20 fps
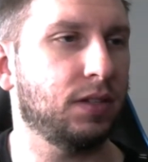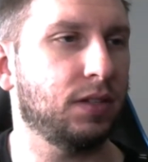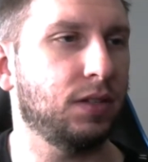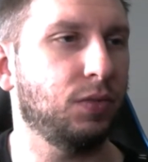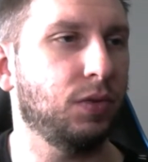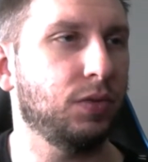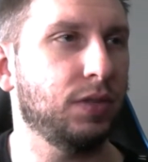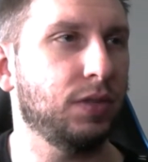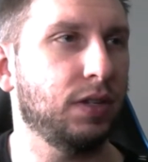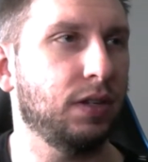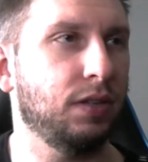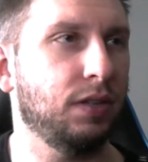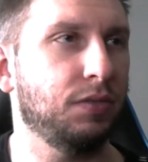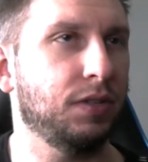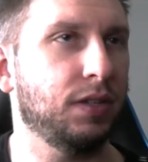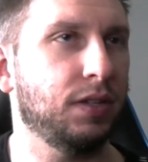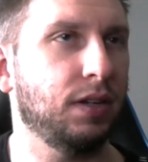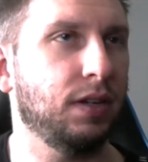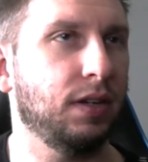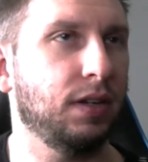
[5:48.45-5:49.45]
What was it he was
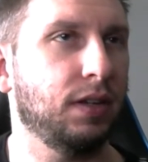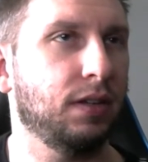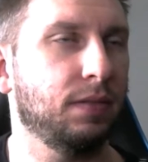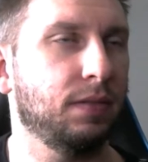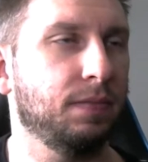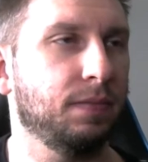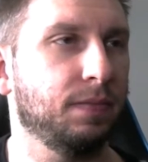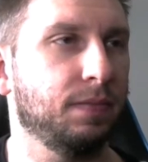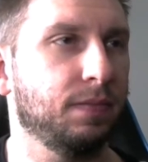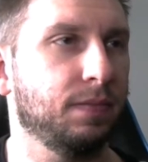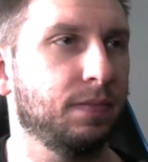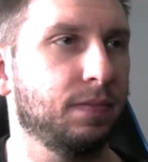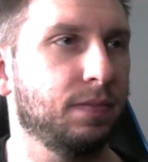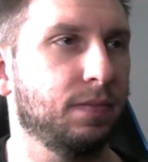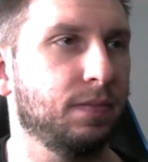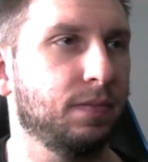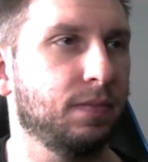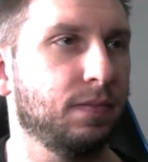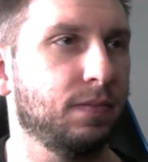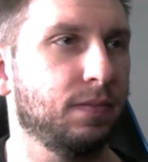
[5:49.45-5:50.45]
saying again? This
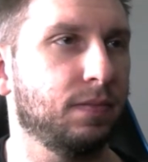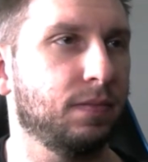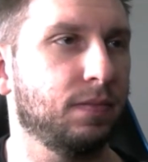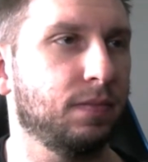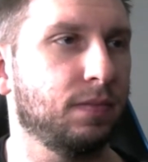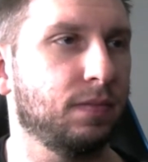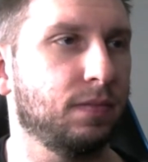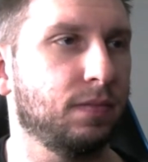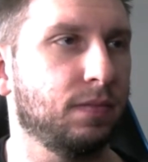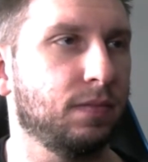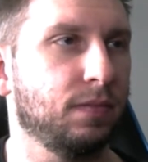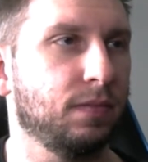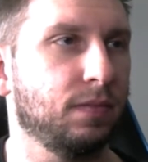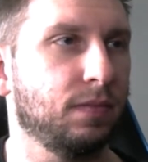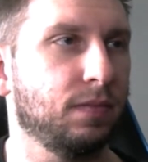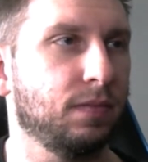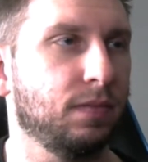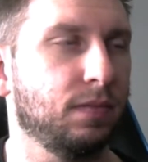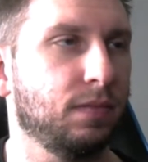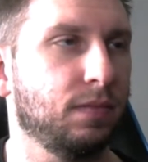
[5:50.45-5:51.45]
have spoken. the
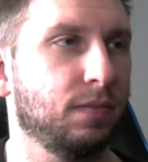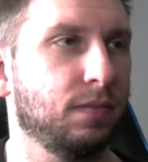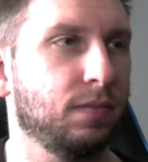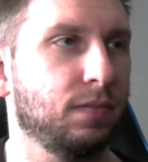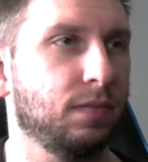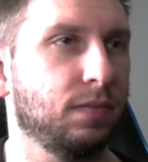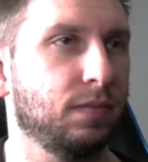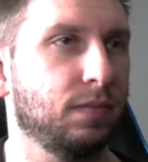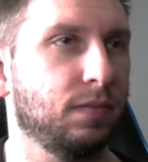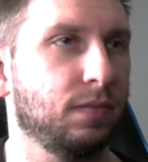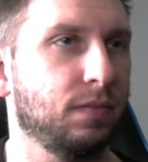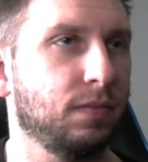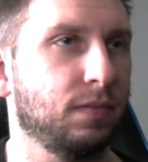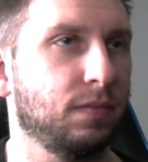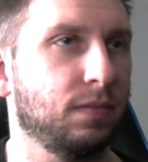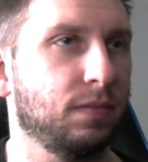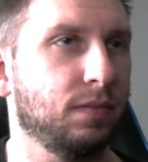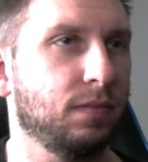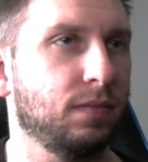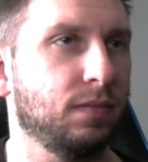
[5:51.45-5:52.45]
life they saw.
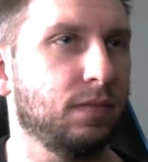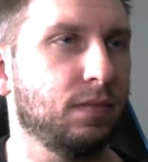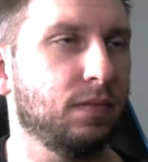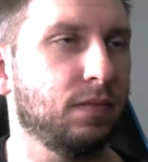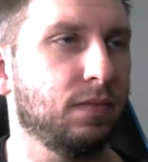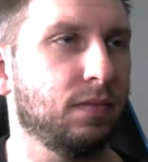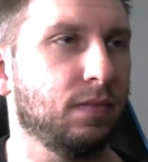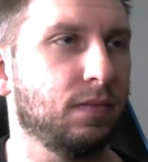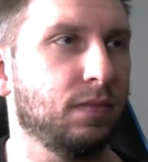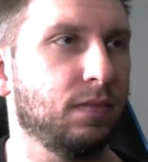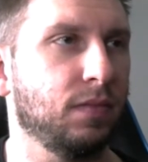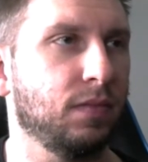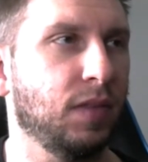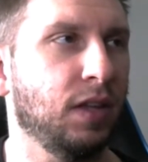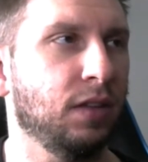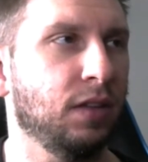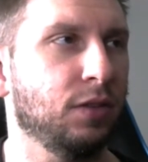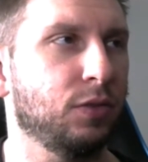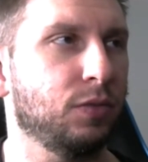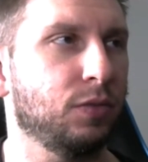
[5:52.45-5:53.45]
The
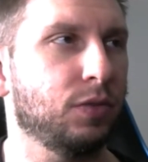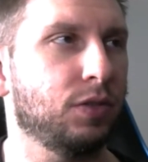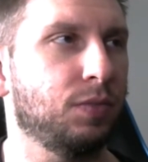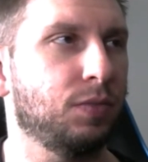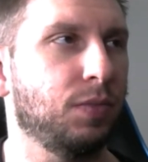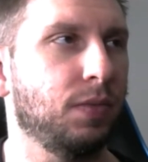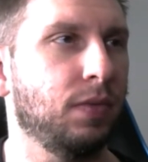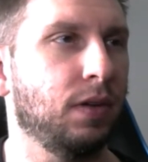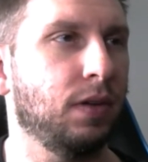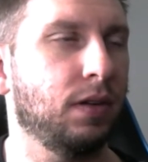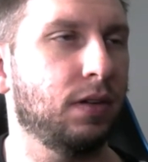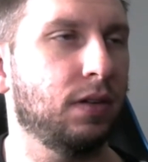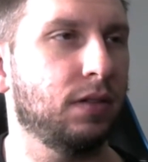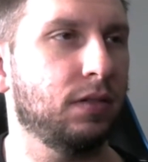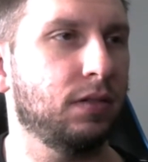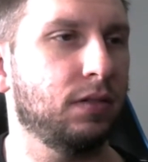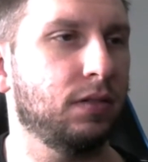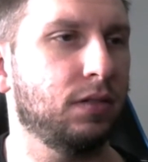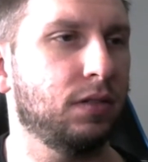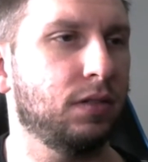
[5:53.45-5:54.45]
others were sp uh,
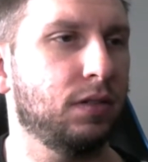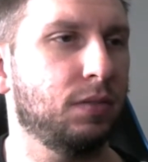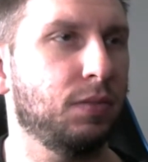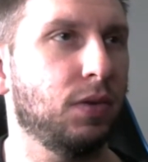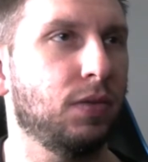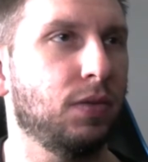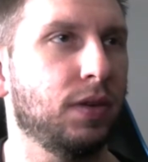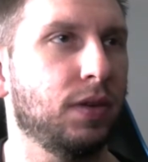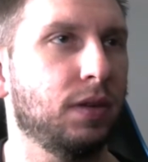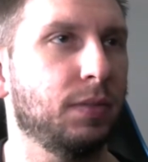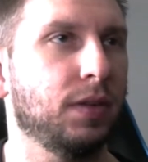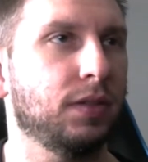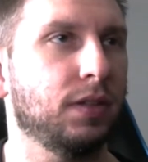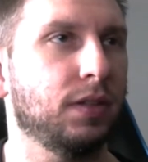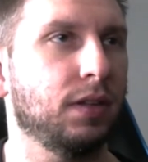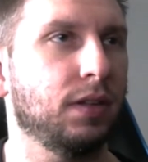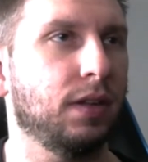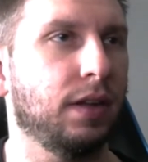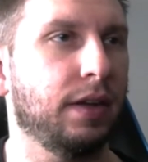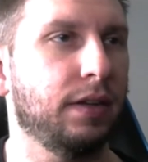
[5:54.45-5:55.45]
spoken about the
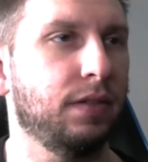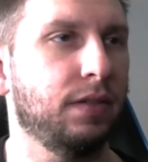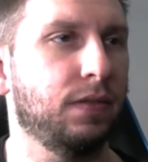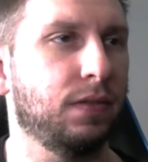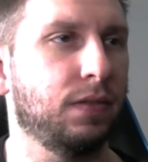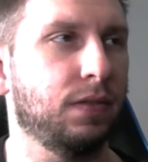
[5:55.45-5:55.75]
life.